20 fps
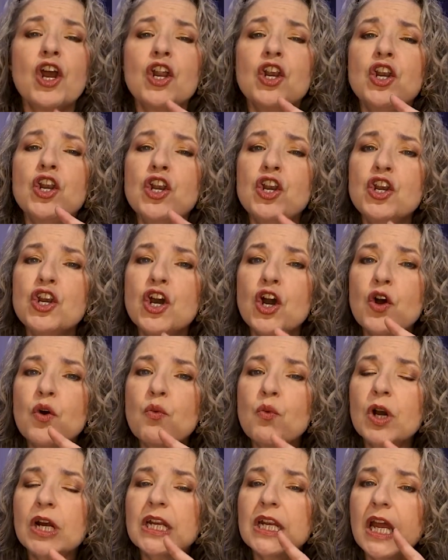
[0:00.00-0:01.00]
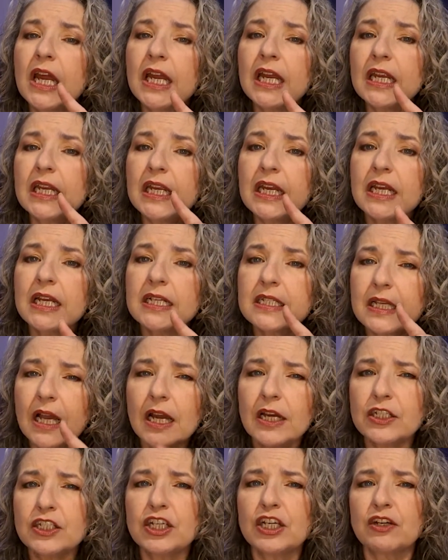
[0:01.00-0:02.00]
no one in his
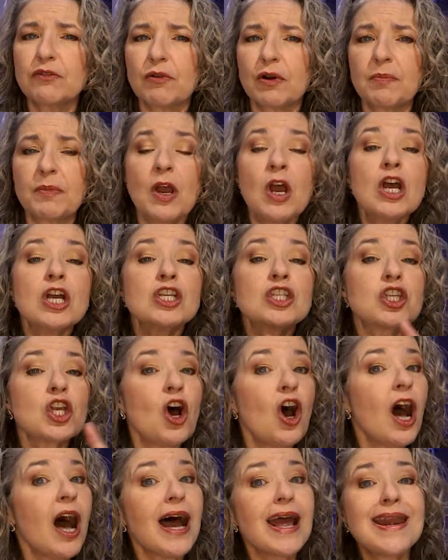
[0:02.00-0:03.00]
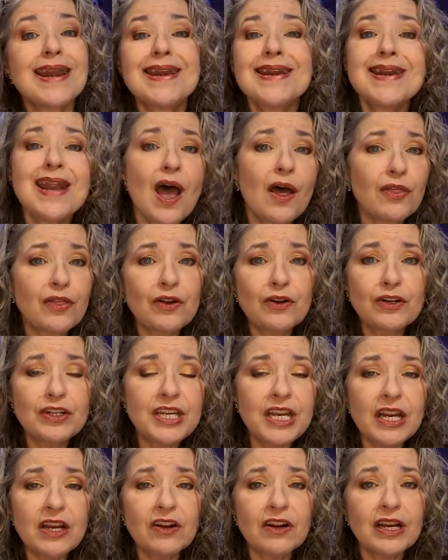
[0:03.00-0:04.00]
hunting group saw another
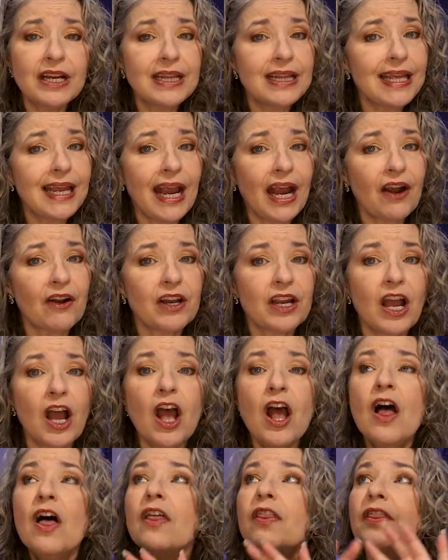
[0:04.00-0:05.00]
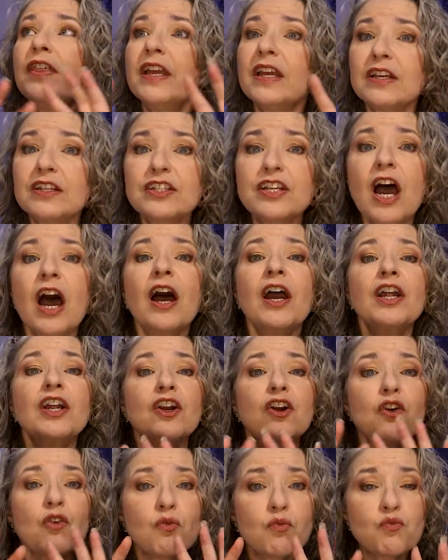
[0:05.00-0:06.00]
deer in the area the
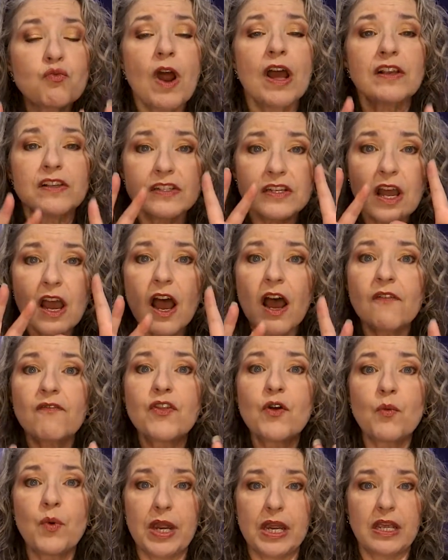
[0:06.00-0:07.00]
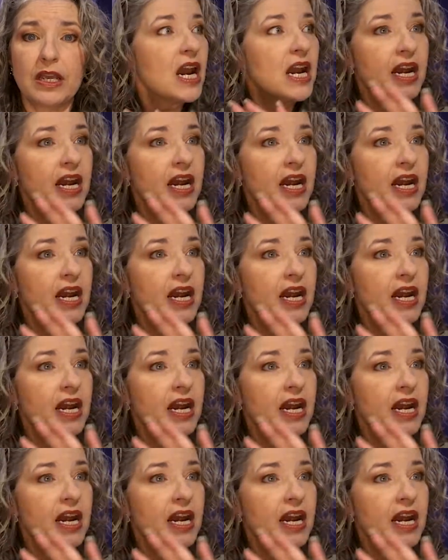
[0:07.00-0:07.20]
entire rest of the week.